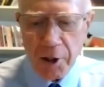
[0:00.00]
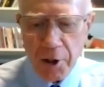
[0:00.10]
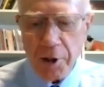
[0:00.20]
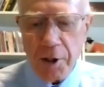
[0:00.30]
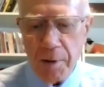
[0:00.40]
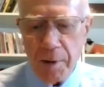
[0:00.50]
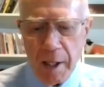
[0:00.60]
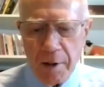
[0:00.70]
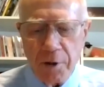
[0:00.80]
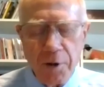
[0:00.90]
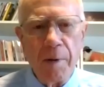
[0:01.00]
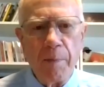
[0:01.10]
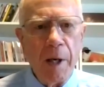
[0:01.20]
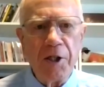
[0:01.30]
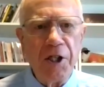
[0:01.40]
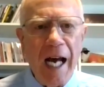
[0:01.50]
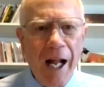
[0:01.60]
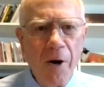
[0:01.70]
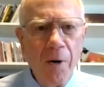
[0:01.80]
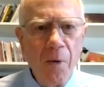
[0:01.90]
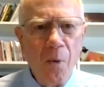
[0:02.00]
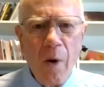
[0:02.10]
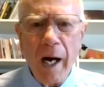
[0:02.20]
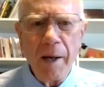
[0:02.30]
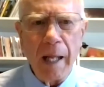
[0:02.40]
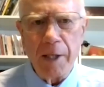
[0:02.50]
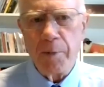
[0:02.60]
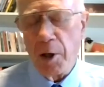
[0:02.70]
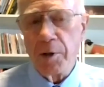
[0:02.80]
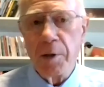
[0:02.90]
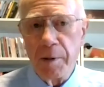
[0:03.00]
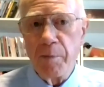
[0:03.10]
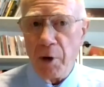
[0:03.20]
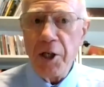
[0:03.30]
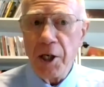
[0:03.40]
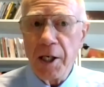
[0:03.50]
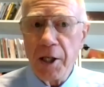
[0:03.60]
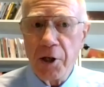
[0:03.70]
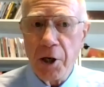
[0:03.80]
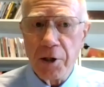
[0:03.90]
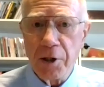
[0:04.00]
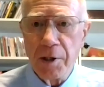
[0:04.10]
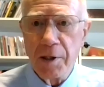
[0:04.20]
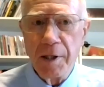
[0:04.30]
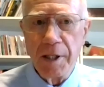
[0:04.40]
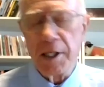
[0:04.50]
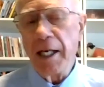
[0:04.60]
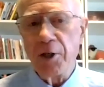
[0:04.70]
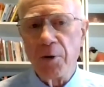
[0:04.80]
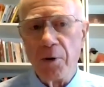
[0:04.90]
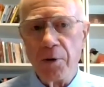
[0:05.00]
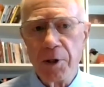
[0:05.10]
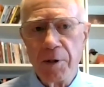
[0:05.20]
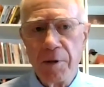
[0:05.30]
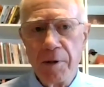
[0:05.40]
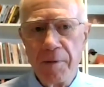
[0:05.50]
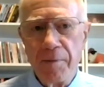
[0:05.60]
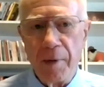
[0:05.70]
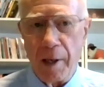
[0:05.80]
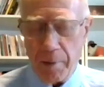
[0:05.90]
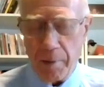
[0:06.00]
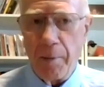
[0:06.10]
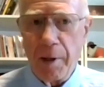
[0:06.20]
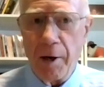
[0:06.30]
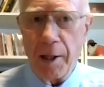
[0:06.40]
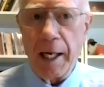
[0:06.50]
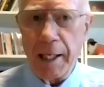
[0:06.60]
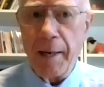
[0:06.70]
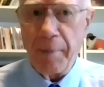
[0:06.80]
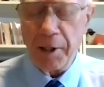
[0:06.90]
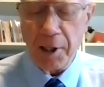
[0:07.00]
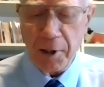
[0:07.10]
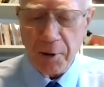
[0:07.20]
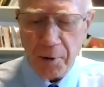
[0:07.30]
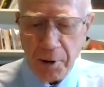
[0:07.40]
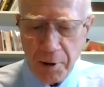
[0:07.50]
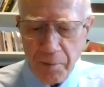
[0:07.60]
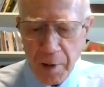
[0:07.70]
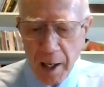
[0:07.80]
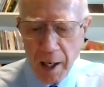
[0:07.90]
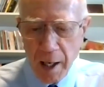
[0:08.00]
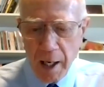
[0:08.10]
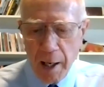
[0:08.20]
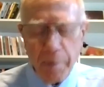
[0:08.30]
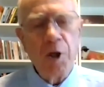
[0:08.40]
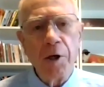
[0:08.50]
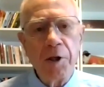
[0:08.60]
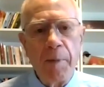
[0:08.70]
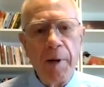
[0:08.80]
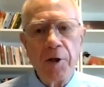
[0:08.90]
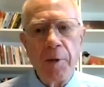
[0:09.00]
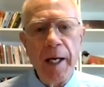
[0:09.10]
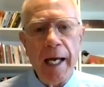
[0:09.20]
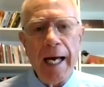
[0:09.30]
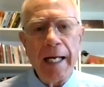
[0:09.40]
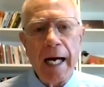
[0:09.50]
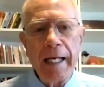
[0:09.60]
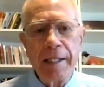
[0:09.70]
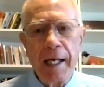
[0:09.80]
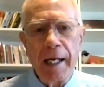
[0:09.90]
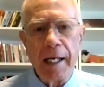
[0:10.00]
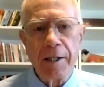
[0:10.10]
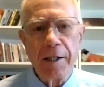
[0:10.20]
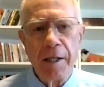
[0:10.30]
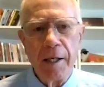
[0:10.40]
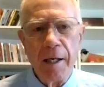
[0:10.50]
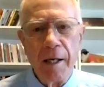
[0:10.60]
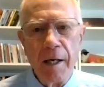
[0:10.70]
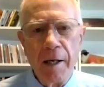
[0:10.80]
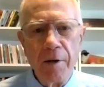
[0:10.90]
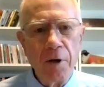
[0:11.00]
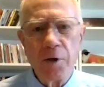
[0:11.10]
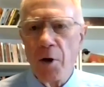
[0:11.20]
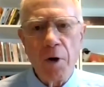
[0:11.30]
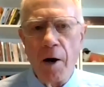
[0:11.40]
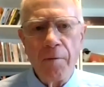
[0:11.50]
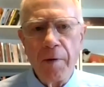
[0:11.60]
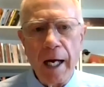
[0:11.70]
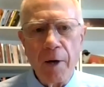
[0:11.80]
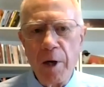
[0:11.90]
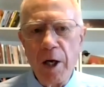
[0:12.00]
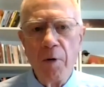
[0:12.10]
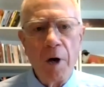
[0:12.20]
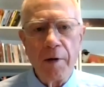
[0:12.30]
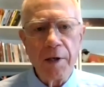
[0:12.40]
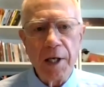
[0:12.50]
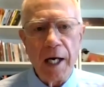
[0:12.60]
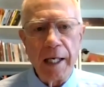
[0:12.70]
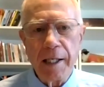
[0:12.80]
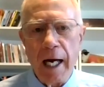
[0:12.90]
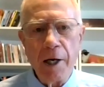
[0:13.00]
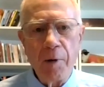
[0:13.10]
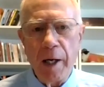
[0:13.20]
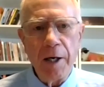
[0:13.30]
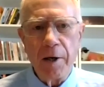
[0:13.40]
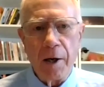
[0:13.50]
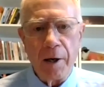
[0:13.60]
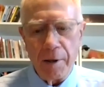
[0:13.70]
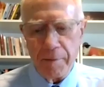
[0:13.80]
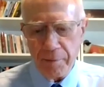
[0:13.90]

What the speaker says: Church, but shallow, what? That's because preaching in the church, Sunday schools. I'll get on that topic, Sunday school too. A church appears to be anti-science. There's no call for that. We own all the science. God created it all.